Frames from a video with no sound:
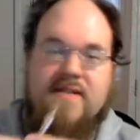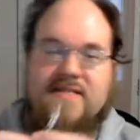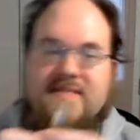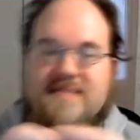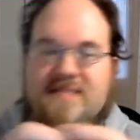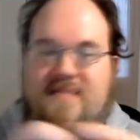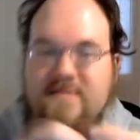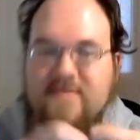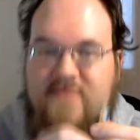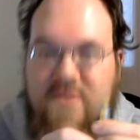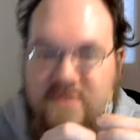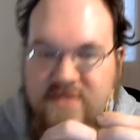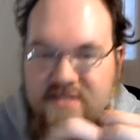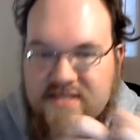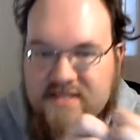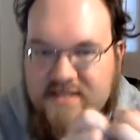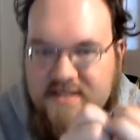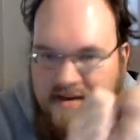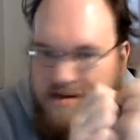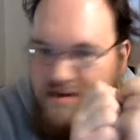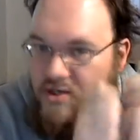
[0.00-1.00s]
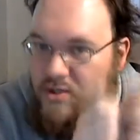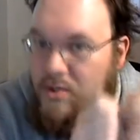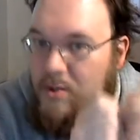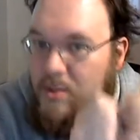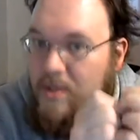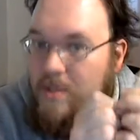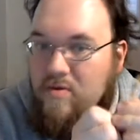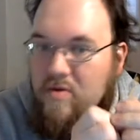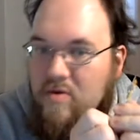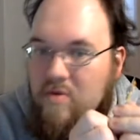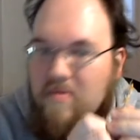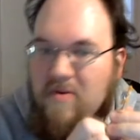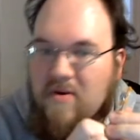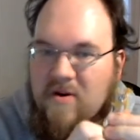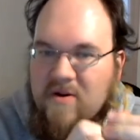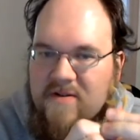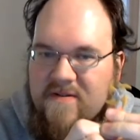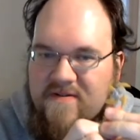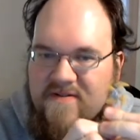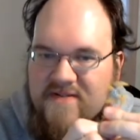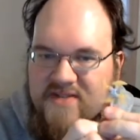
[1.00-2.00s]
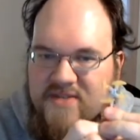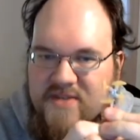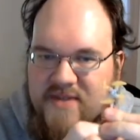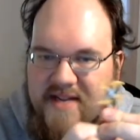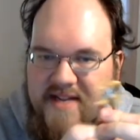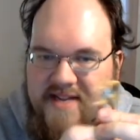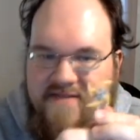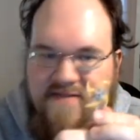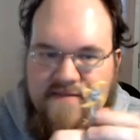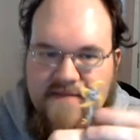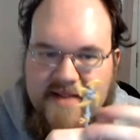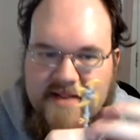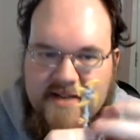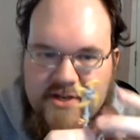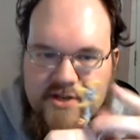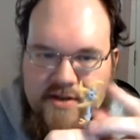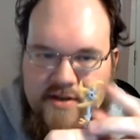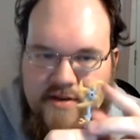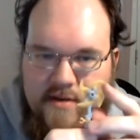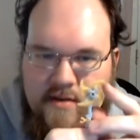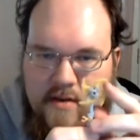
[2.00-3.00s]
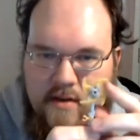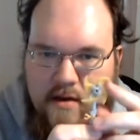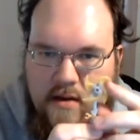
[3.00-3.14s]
to see the most enjoyable part of his transformation?